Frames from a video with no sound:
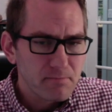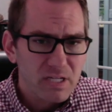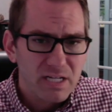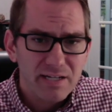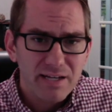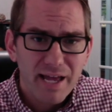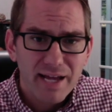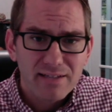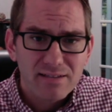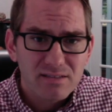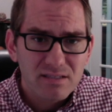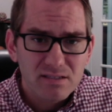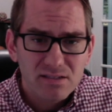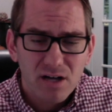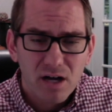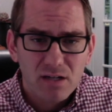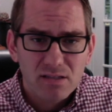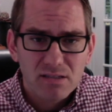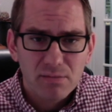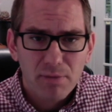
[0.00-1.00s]
Next, he
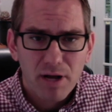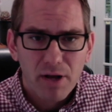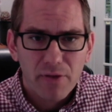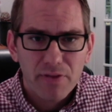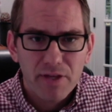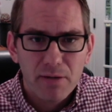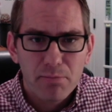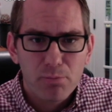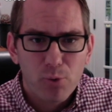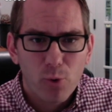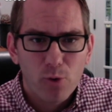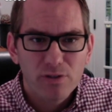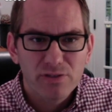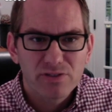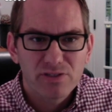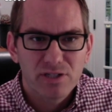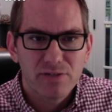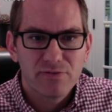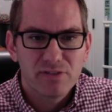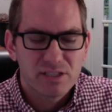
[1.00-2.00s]
talks about the
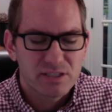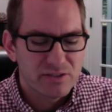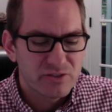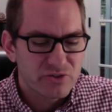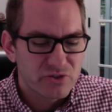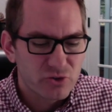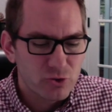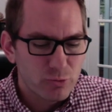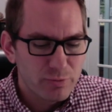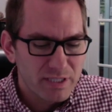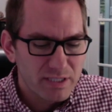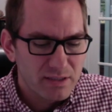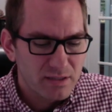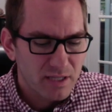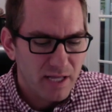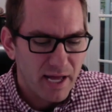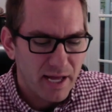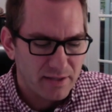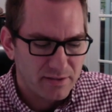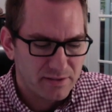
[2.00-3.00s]
importance of consuming
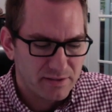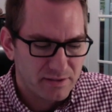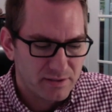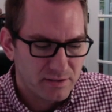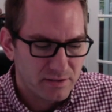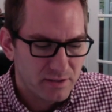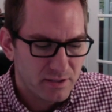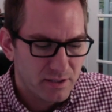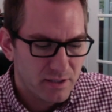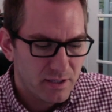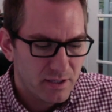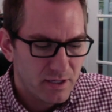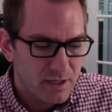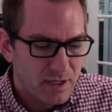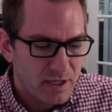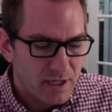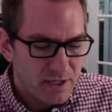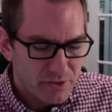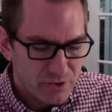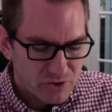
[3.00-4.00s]
less.
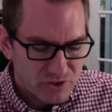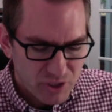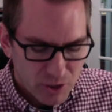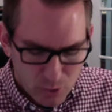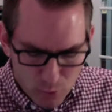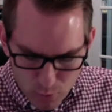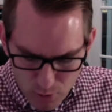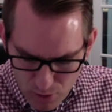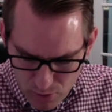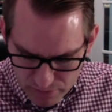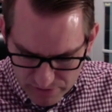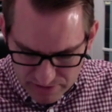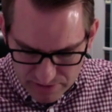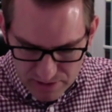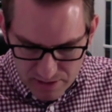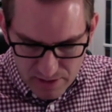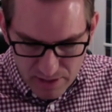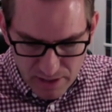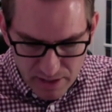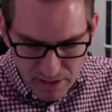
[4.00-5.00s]
And there's a quote
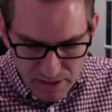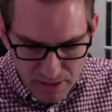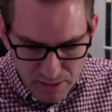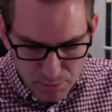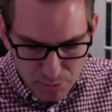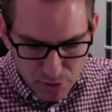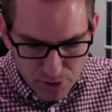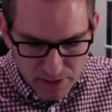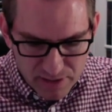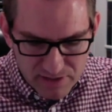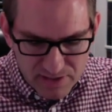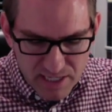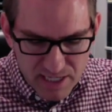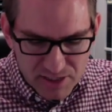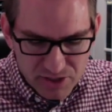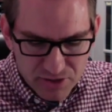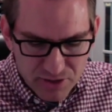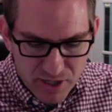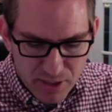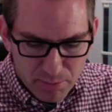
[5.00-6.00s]
in the book. It's
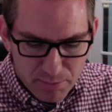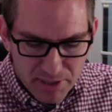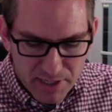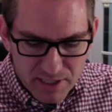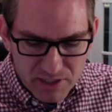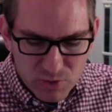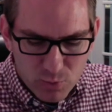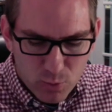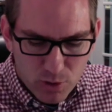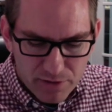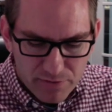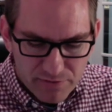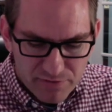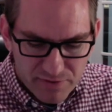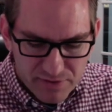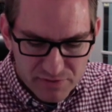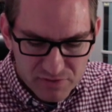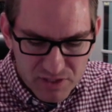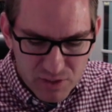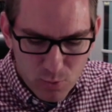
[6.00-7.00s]
actually on page
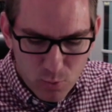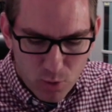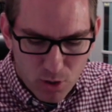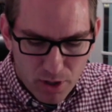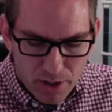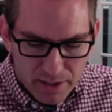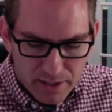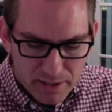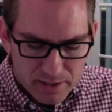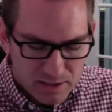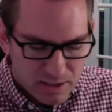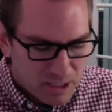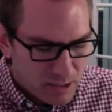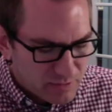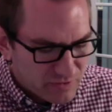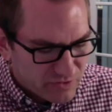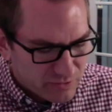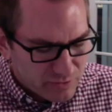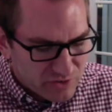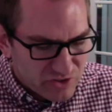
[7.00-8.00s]
151, and it
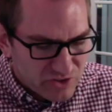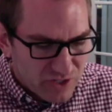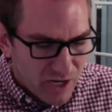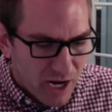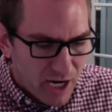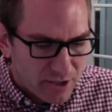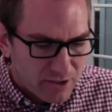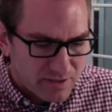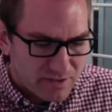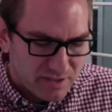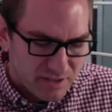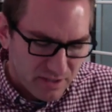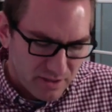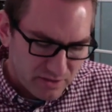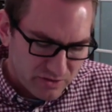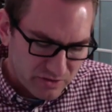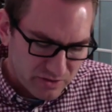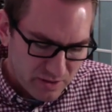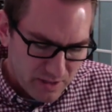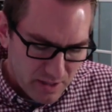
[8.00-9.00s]
comes from
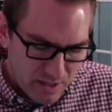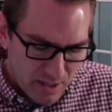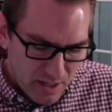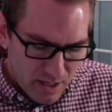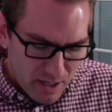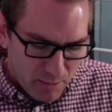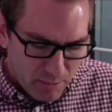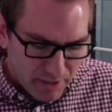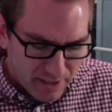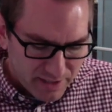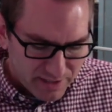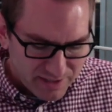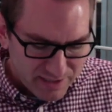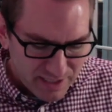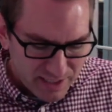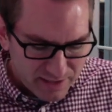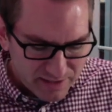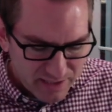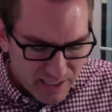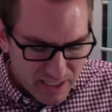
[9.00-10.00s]
Socrates. But it
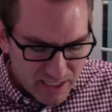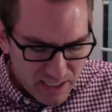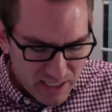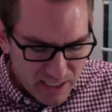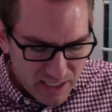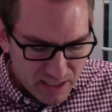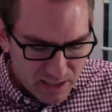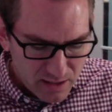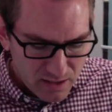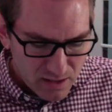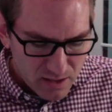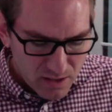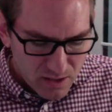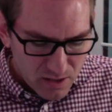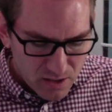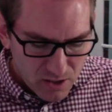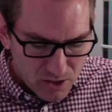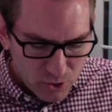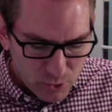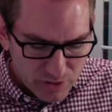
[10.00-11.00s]
says, "He
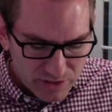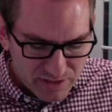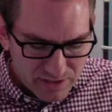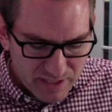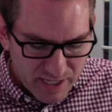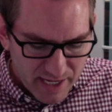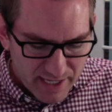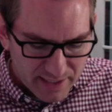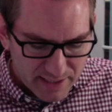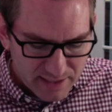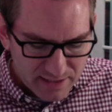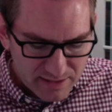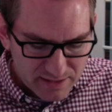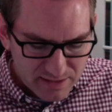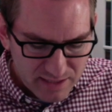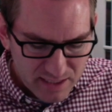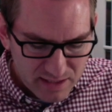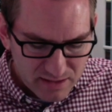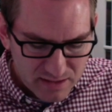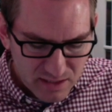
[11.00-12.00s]
who is not
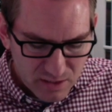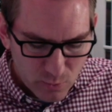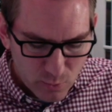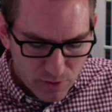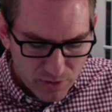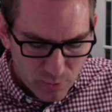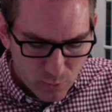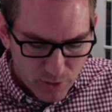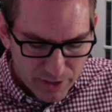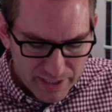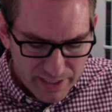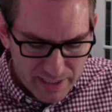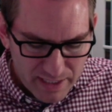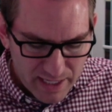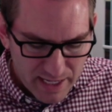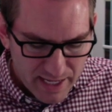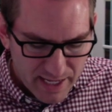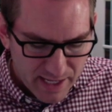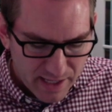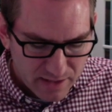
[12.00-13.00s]
contented with what he
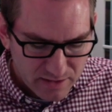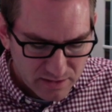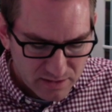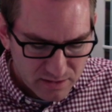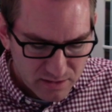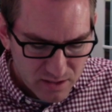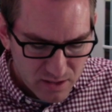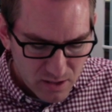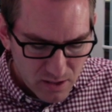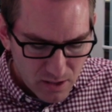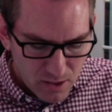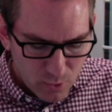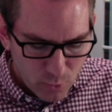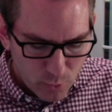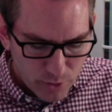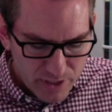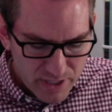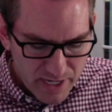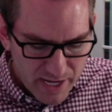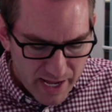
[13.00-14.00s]
has
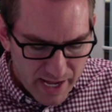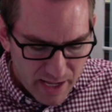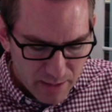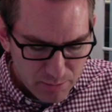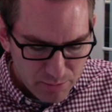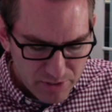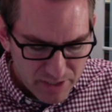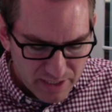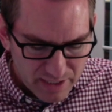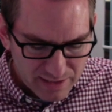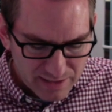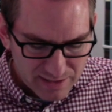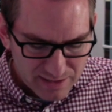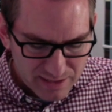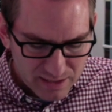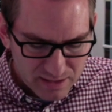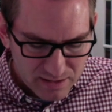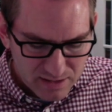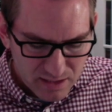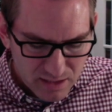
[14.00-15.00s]
would not be
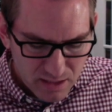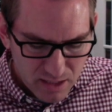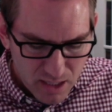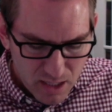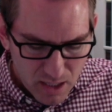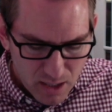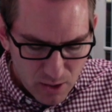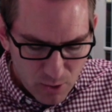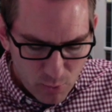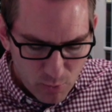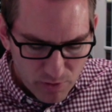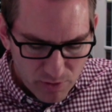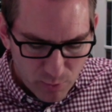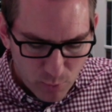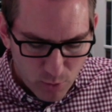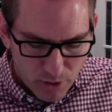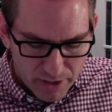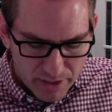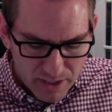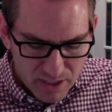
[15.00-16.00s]
contented with
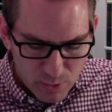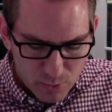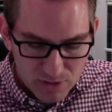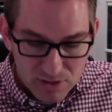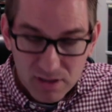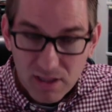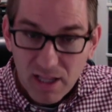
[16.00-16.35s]
what he would